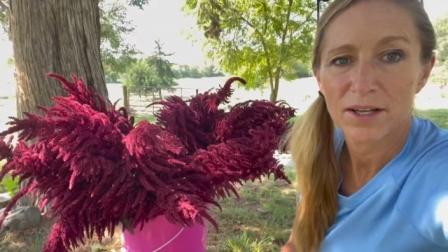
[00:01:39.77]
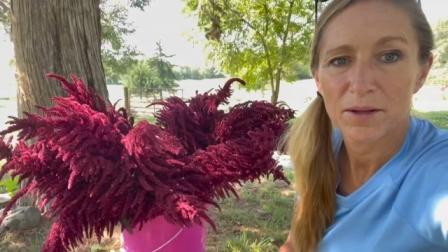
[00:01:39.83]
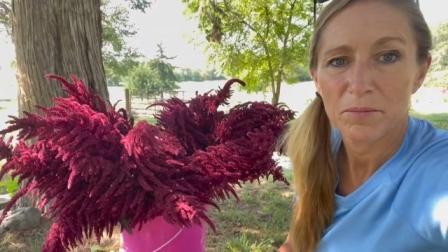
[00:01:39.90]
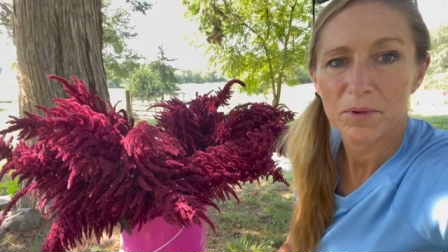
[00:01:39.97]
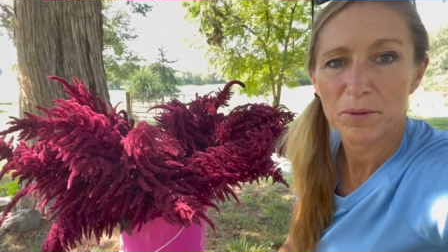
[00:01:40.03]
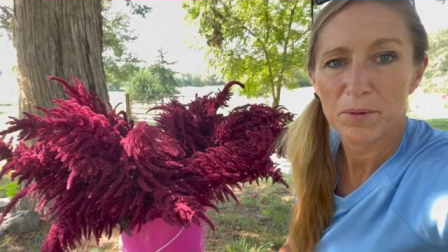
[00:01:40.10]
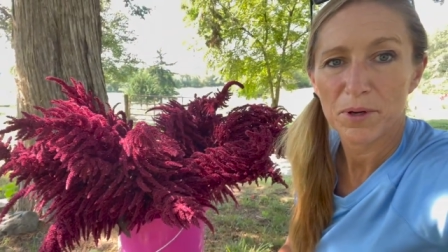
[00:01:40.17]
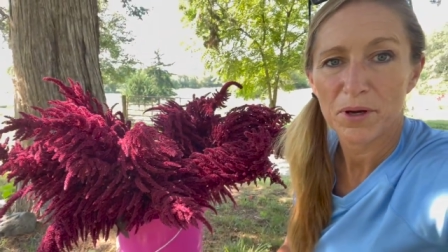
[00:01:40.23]

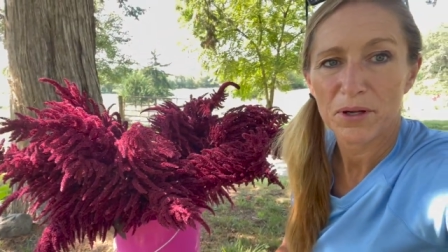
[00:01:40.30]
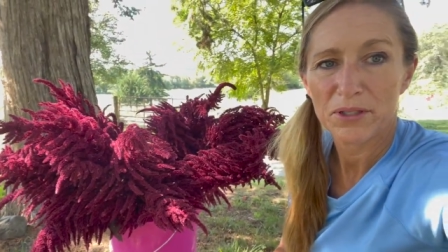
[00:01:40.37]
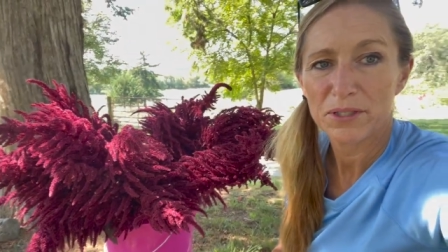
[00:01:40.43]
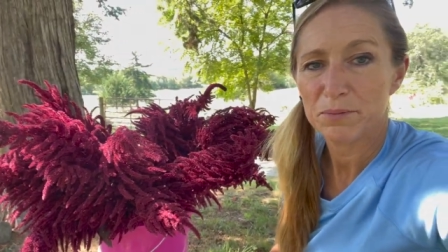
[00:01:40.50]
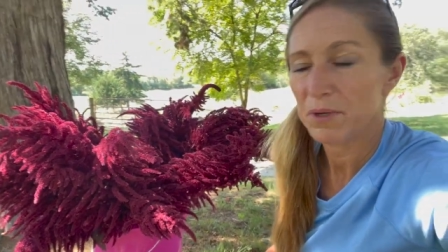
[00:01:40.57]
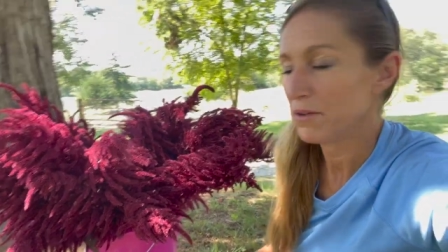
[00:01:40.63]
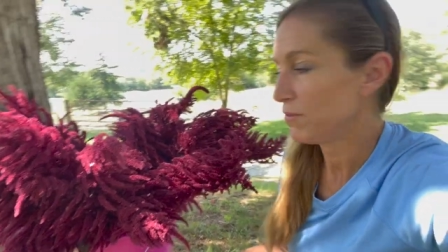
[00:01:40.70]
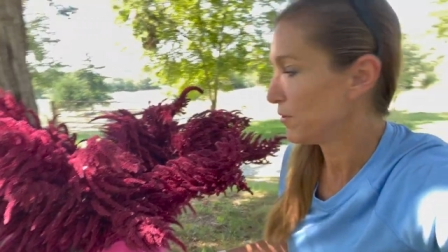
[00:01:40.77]
Maybe I'll ask
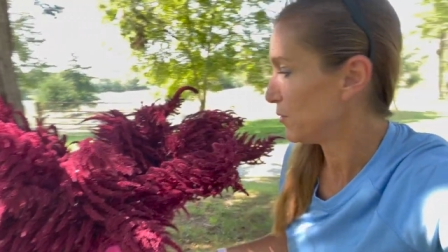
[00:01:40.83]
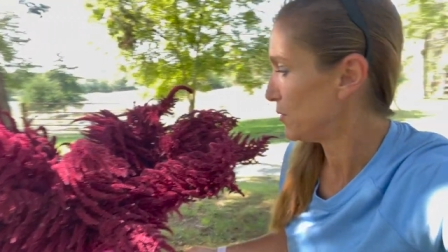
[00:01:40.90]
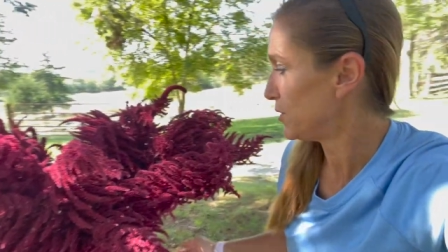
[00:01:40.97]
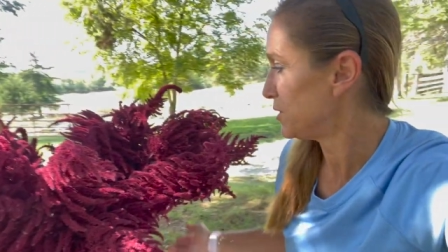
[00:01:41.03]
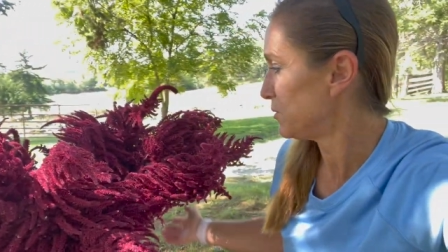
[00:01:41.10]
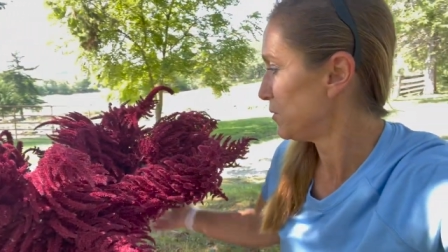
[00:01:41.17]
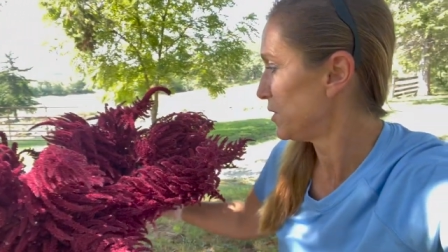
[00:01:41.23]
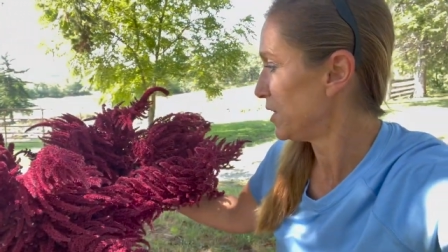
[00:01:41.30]
my
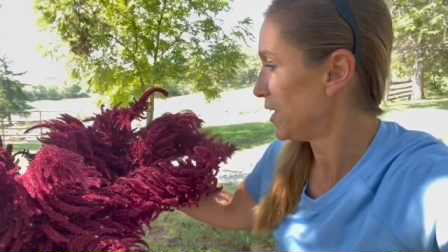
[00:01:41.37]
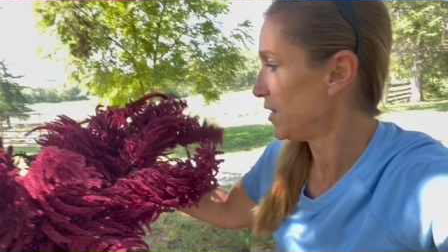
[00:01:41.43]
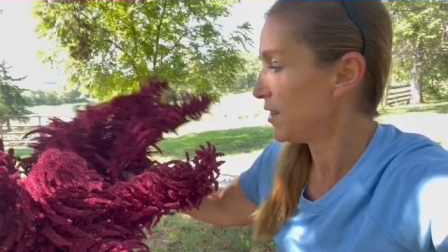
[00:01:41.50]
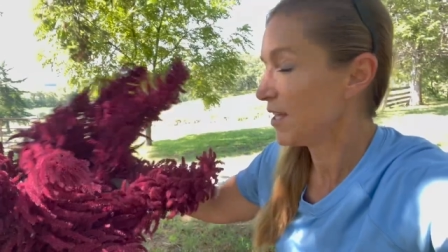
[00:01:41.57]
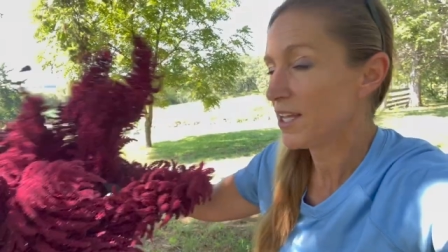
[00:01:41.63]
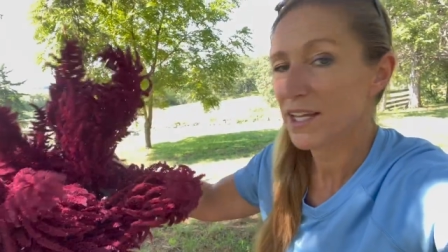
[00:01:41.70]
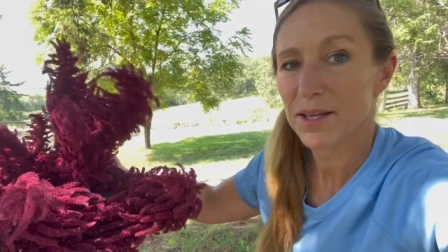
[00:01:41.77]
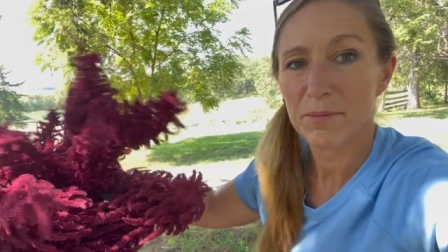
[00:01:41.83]
florist what they
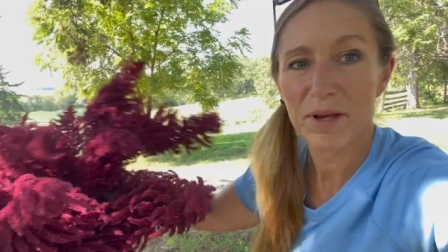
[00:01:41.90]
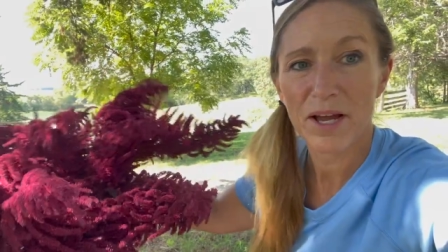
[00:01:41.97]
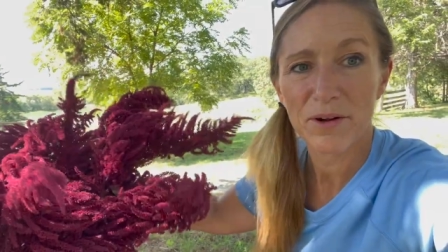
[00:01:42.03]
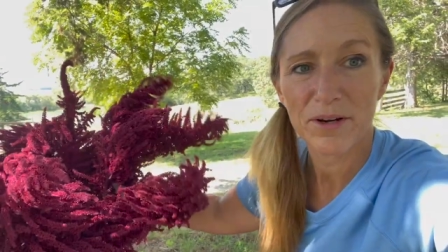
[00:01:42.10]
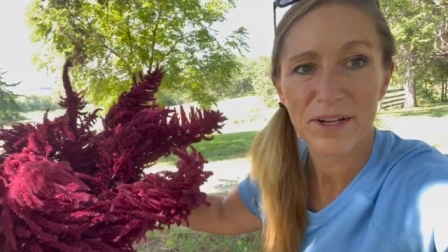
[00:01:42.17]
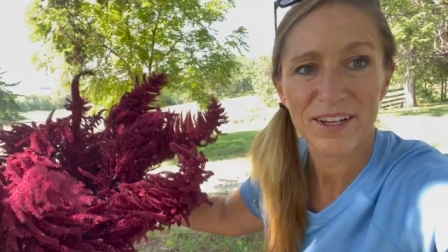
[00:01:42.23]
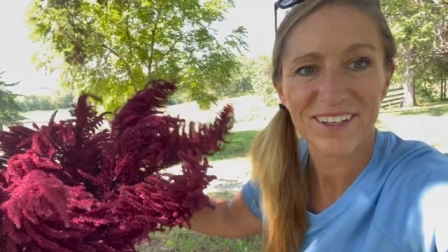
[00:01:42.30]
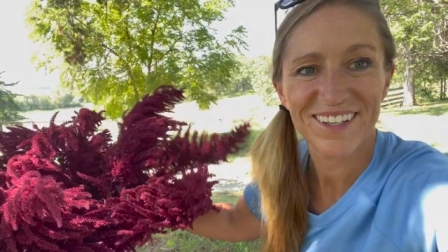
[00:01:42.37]
think
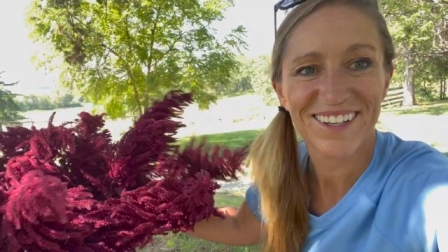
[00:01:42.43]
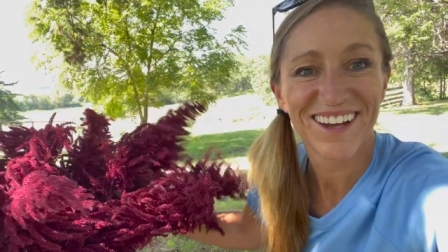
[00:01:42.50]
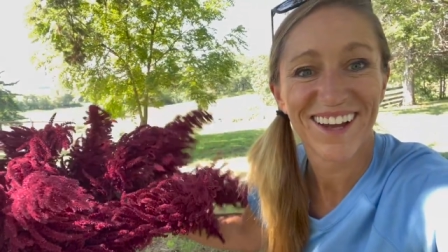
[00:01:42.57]
about it.